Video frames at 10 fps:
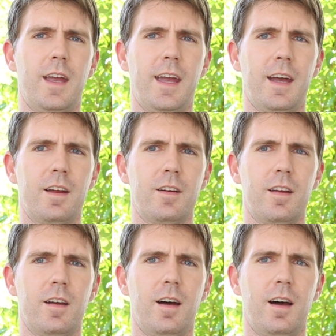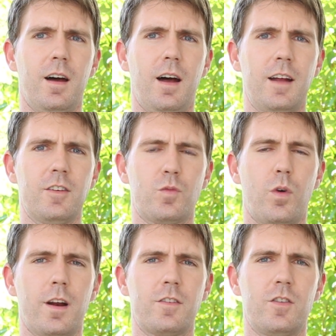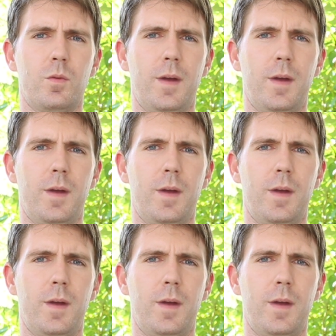and I just wanted to